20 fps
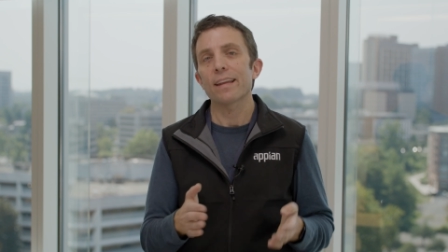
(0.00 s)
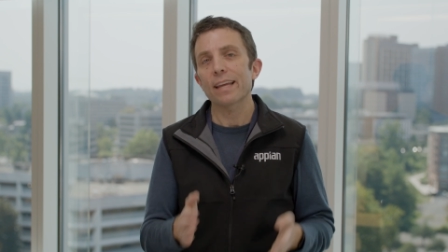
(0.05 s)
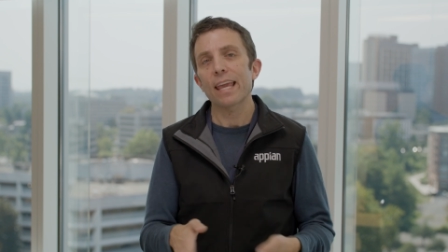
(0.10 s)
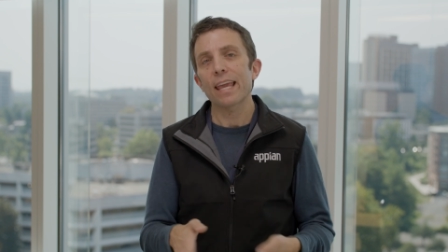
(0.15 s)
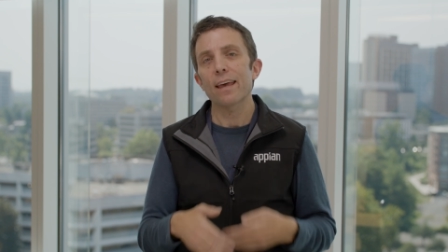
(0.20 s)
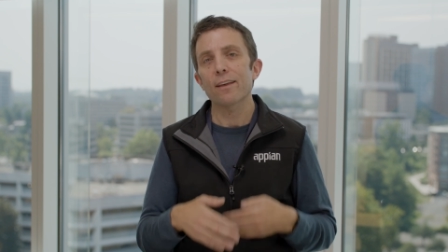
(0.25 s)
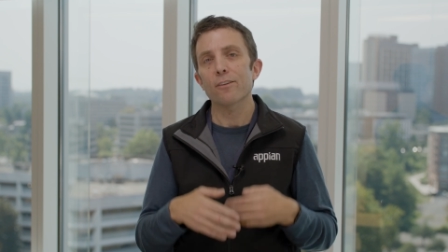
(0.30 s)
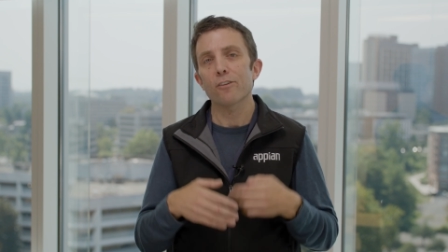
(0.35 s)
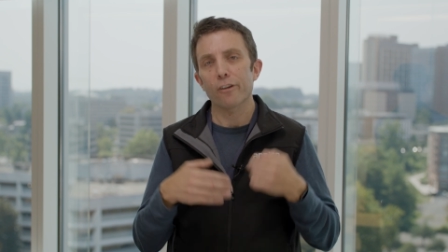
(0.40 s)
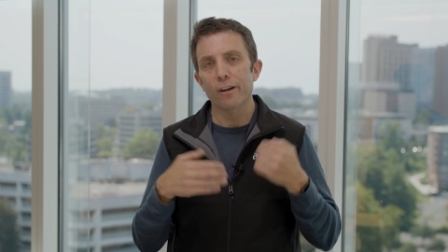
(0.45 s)
And
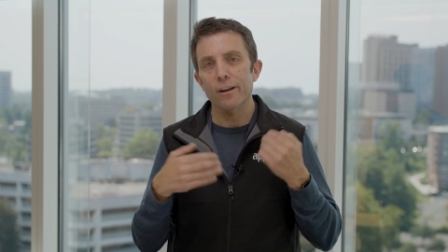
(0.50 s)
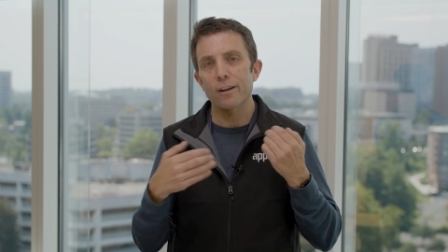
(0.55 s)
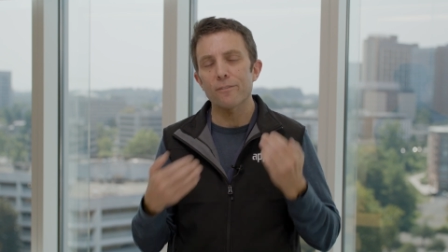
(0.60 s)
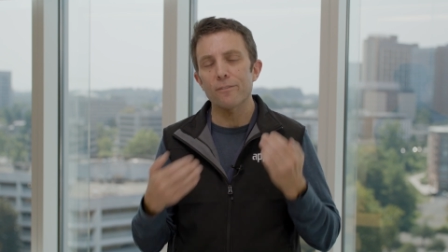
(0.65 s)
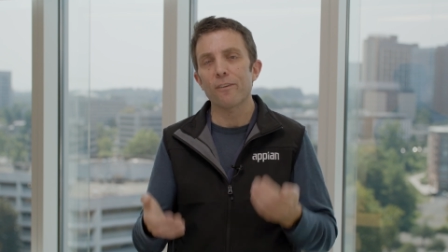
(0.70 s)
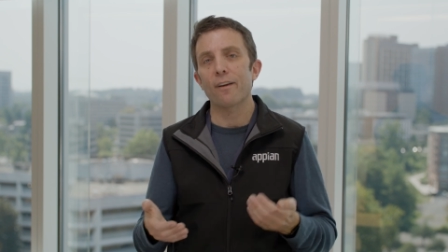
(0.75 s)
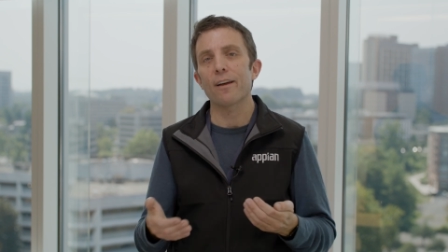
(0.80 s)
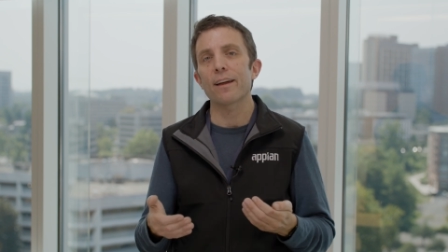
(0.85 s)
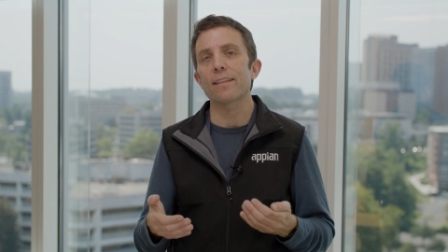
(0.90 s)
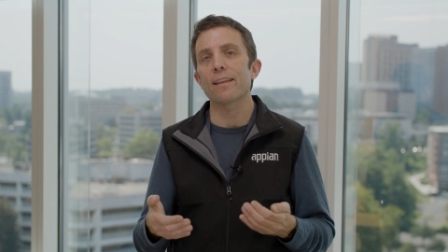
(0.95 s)
again, you're going to
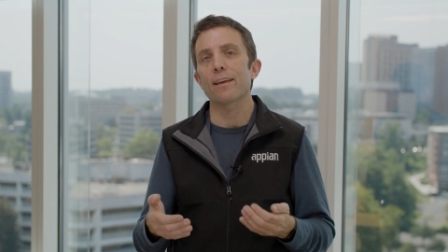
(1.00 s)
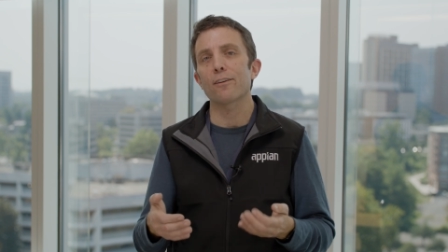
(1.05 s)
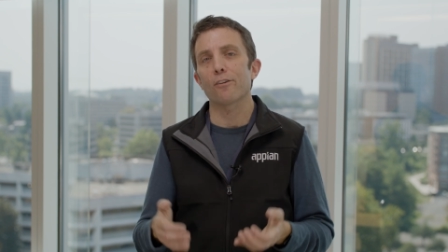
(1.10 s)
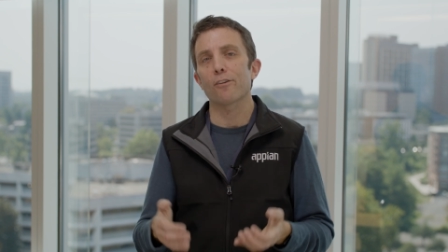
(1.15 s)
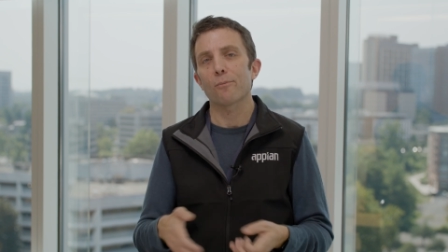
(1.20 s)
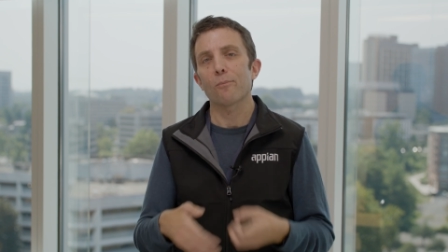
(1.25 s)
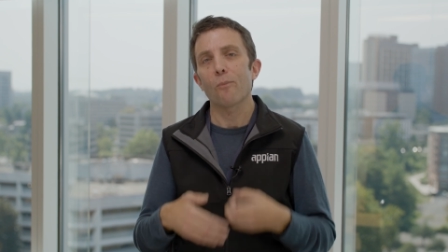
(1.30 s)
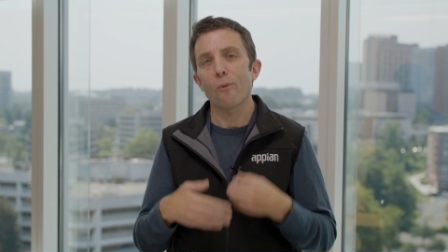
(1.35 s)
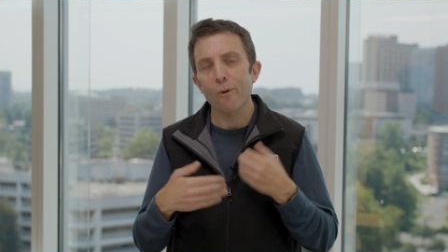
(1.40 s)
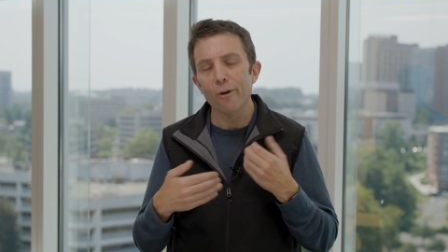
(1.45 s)
find that
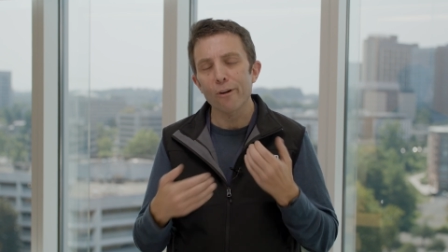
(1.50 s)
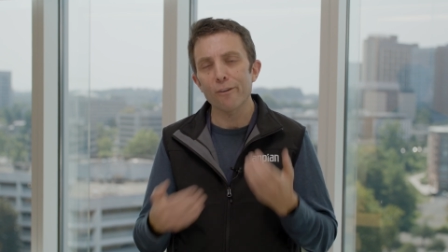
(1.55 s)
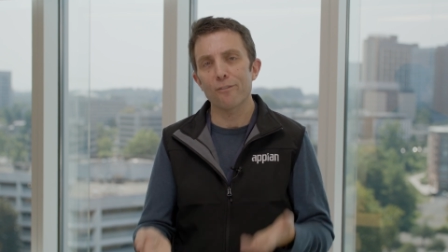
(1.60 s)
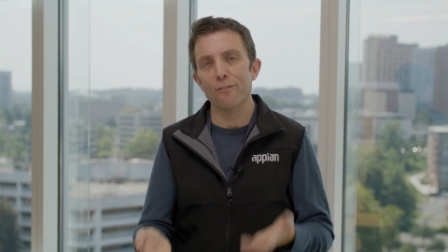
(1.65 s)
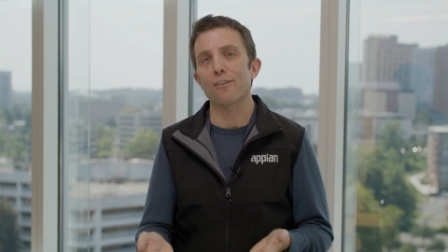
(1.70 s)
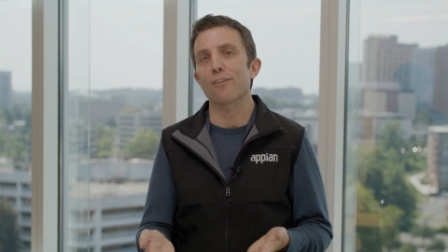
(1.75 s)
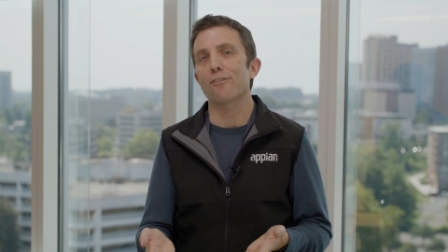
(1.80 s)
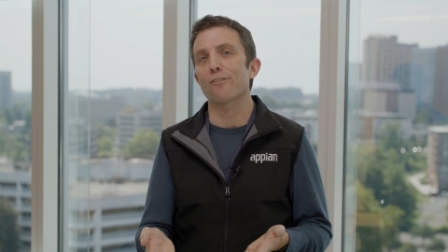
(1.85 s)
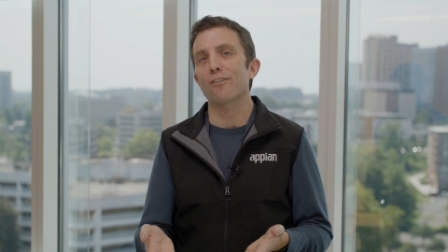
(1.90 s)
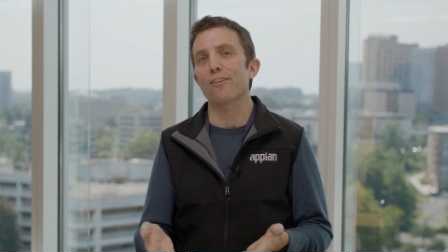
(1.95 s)
you're more
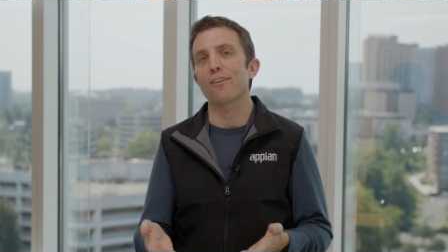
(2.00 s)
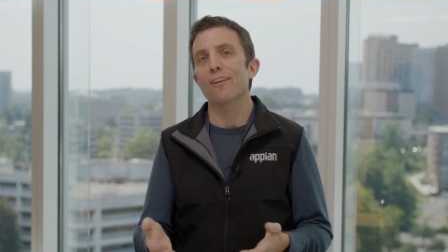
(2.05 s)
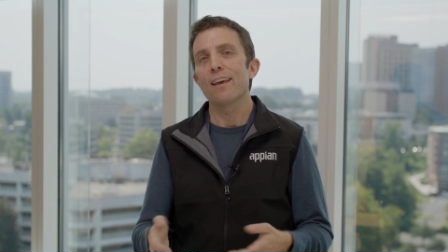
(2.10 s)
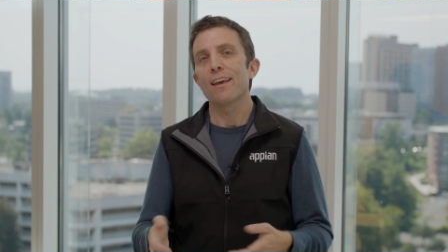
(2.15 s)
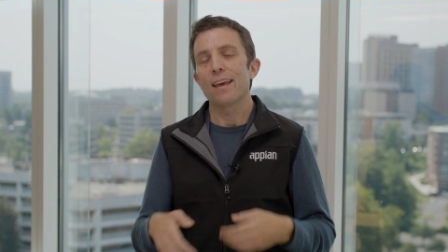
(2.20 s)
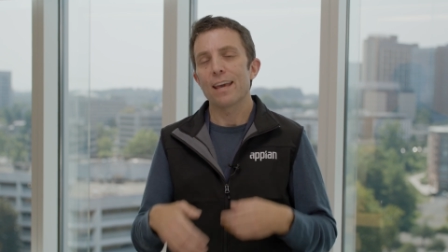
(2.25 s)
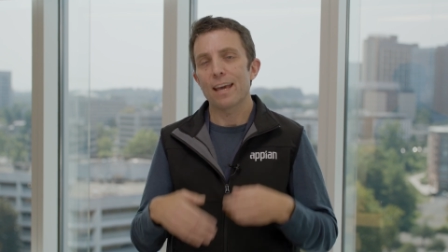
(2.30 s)
efficient